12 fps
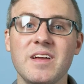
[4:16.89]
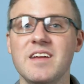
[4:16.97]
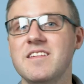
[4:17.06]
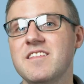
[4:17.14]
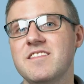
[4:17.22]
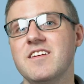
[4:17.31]

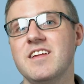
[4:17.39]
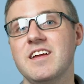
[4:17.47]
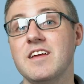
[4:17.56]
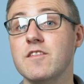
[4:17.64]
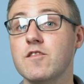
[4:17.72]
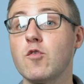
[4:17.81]
into
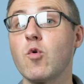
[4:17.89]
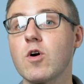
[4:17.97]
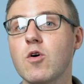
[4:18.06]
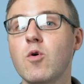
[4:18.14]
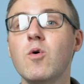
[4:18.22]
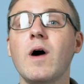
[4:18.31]
studying
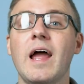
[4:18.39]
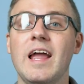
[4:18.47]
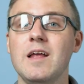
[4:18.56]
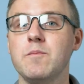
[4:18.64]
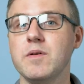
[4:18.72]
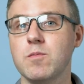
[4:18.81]
historical
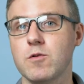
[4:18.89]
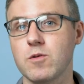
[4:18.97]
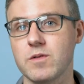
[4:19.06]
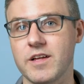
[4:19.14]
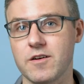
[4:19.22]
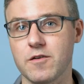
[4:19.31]
and
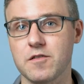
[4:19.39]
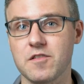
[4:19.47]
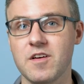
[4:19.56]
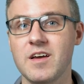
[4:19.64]
biblical leaders.